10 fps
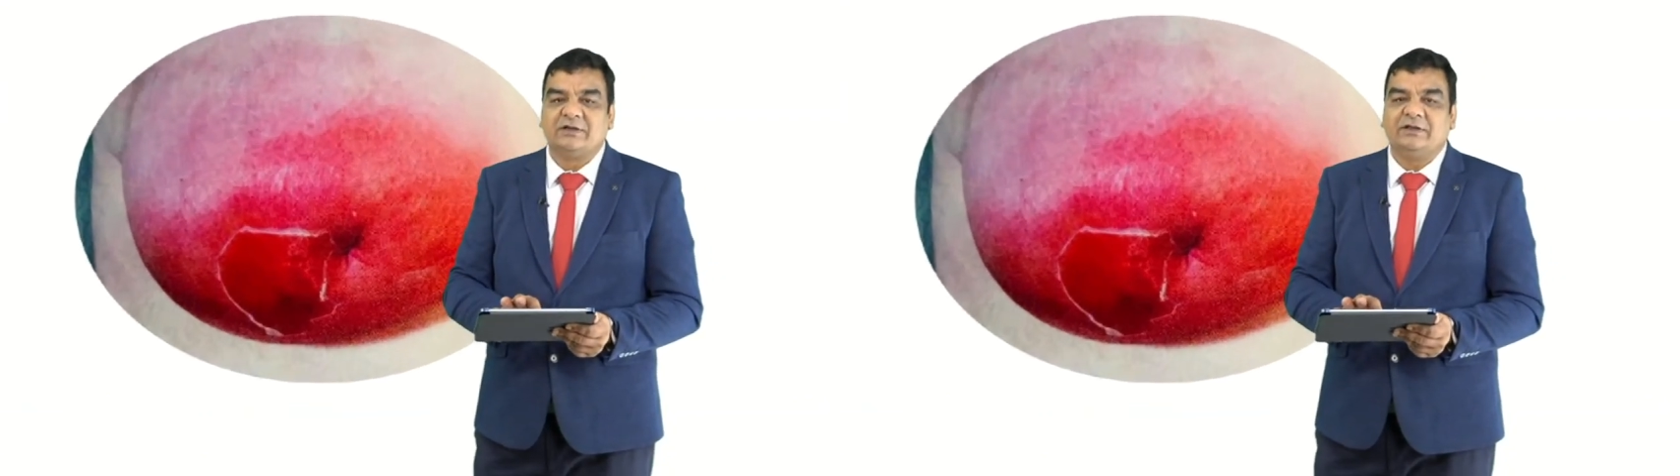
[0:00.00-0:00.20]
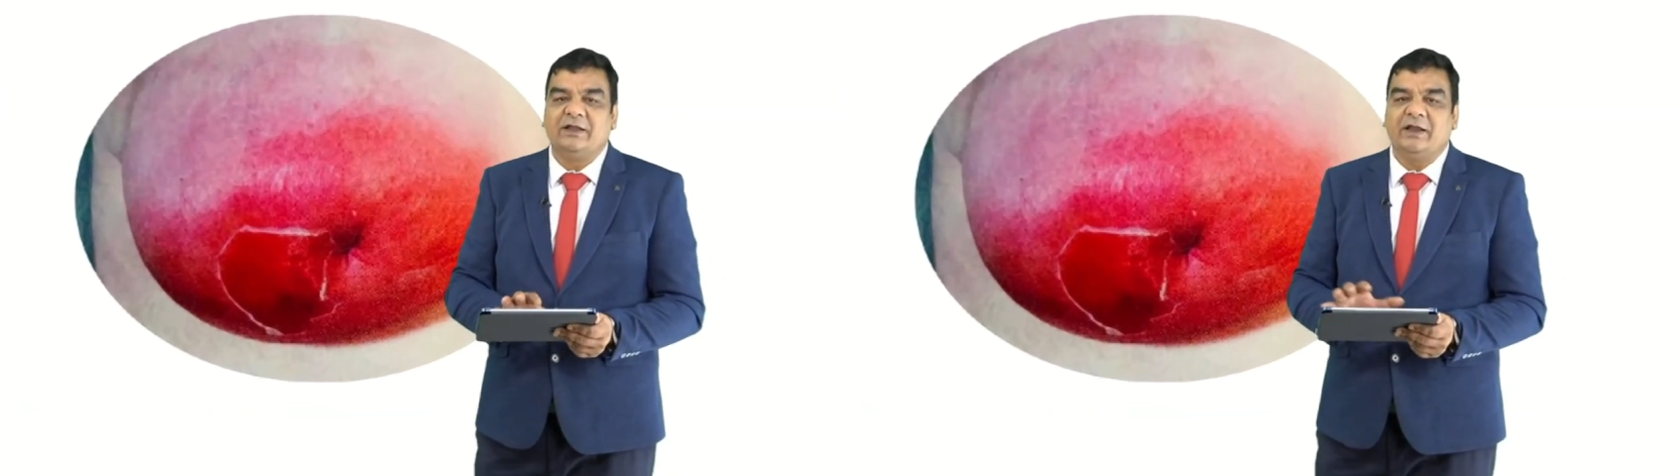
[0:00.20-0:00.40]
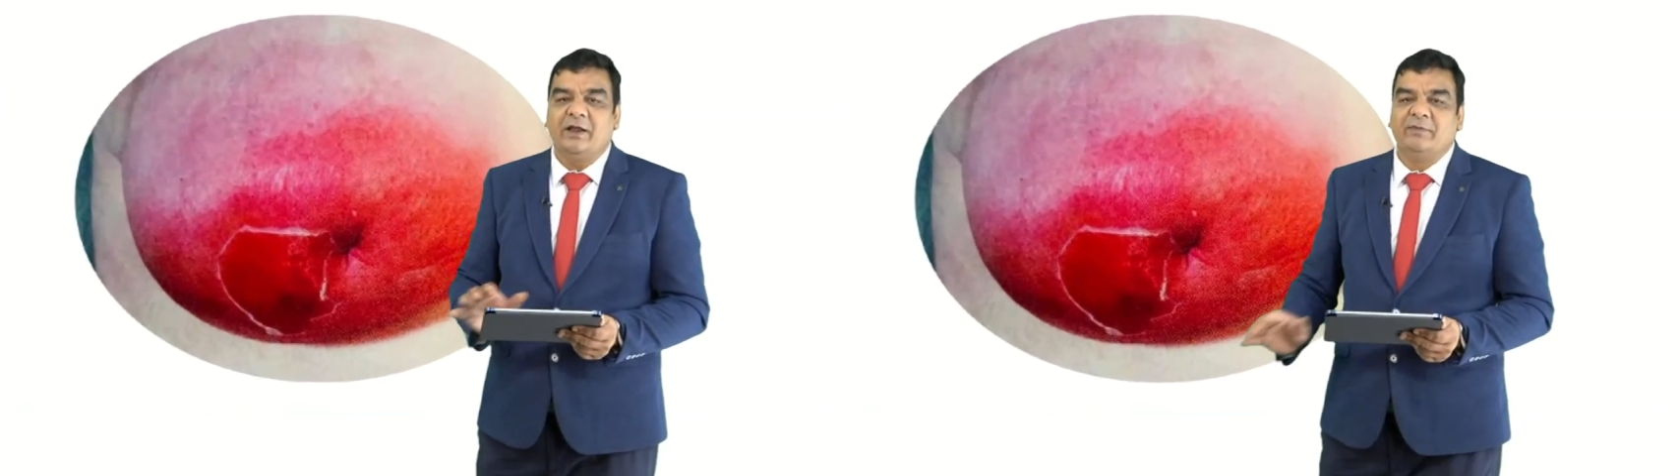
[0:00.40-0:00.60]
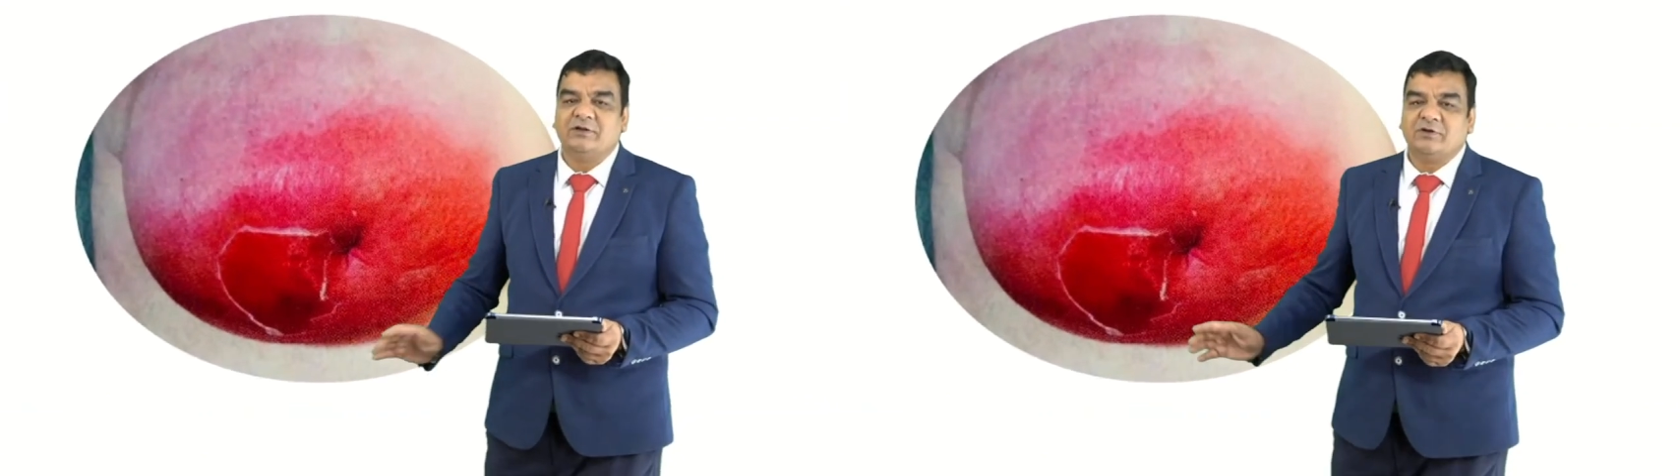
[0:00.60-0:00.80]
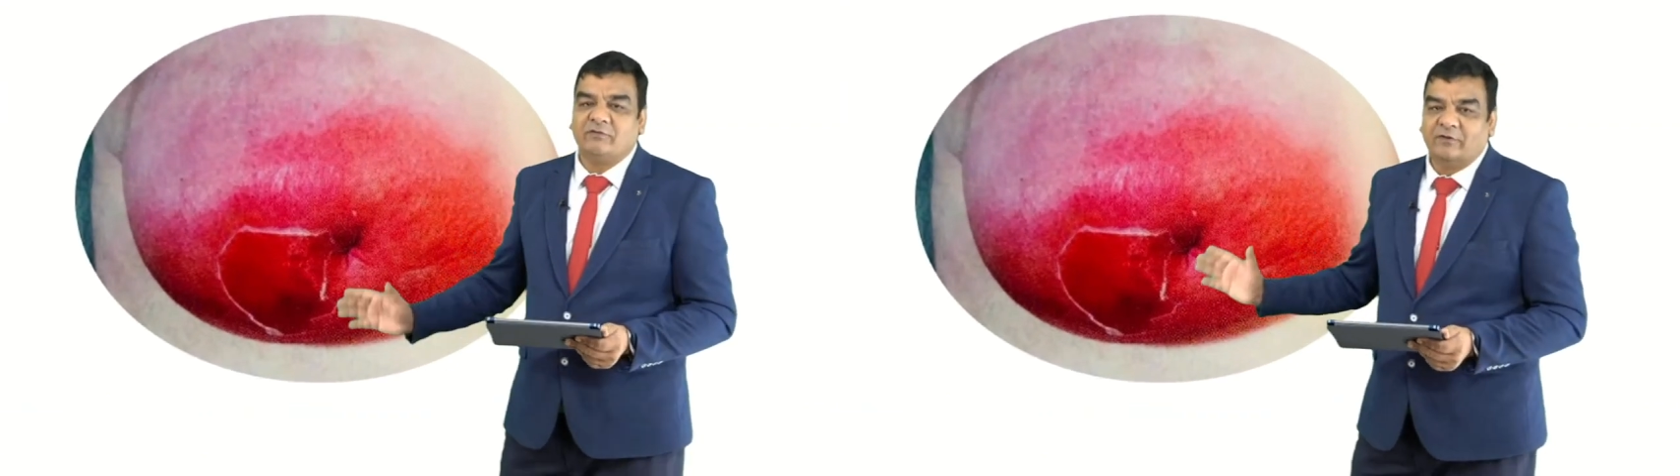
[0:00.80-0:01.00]
the
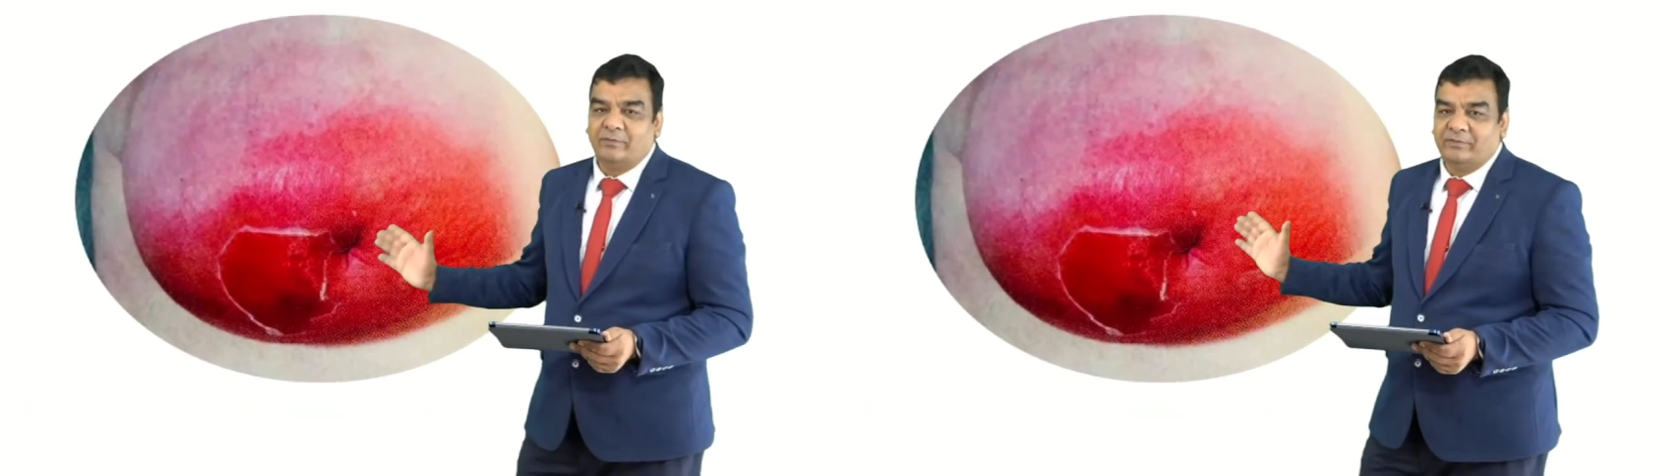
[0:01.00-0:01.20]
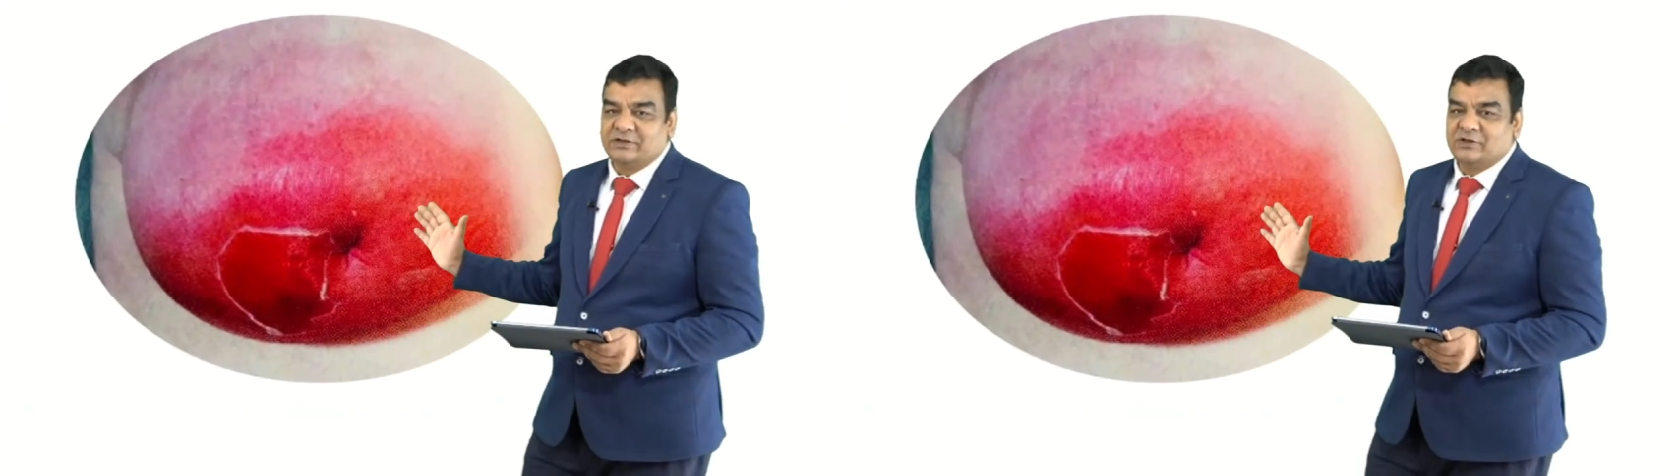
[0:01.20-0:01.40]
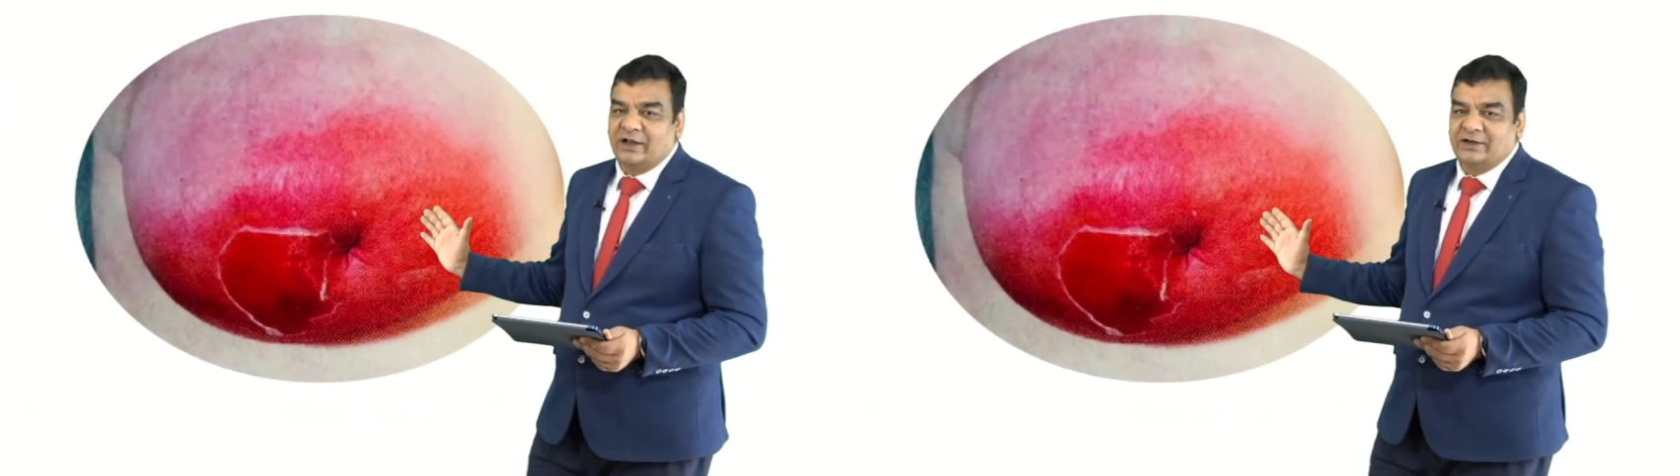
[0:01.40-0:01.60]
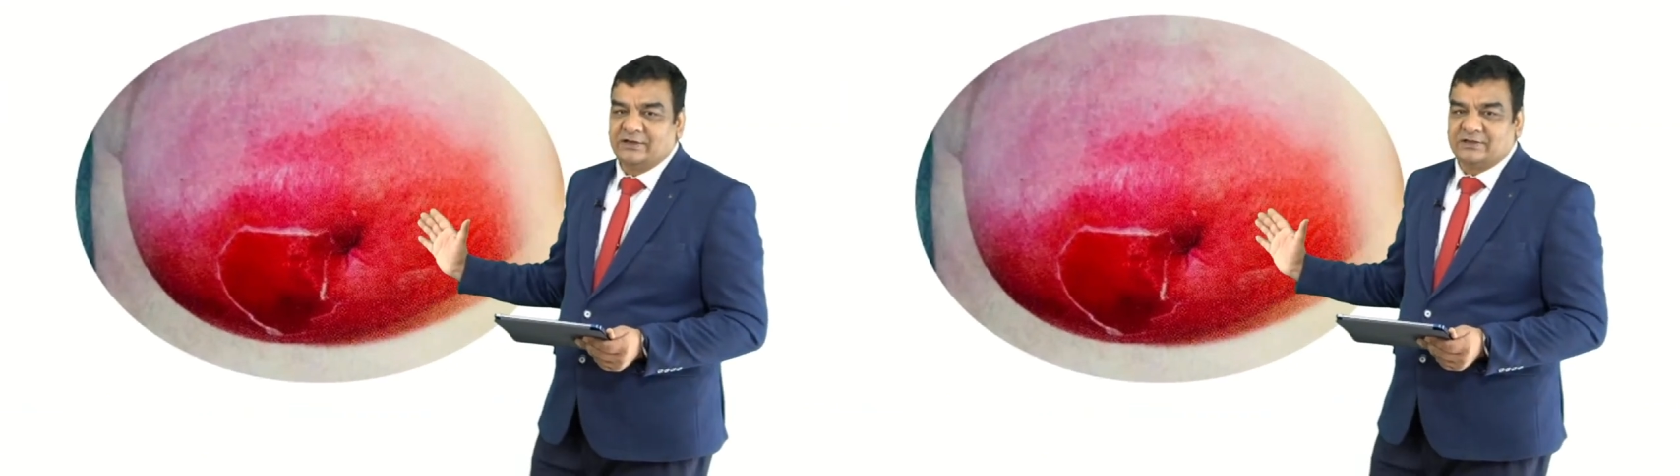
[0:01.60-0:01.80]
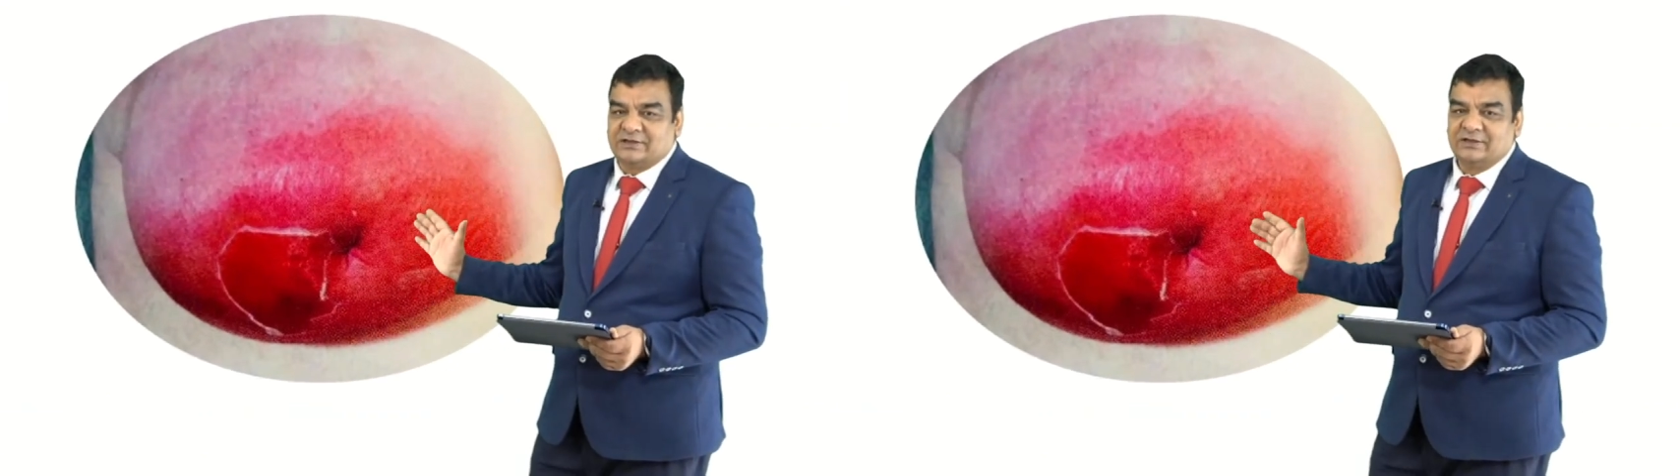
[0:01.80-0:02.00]
image of
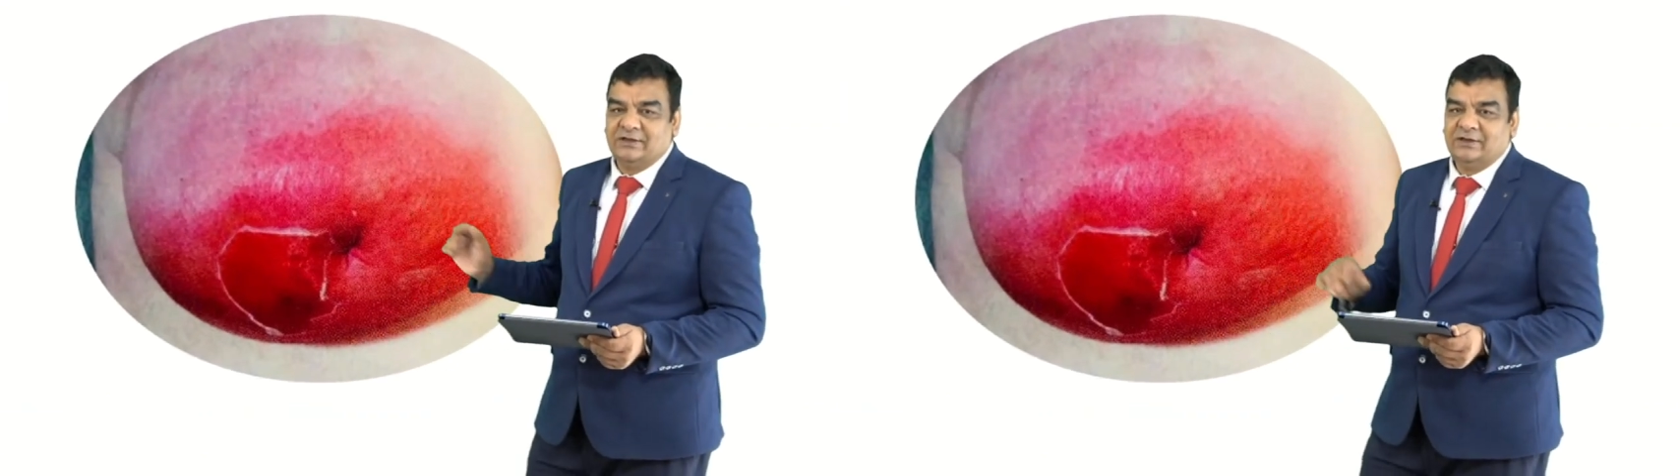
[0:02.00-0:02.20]
mastitis,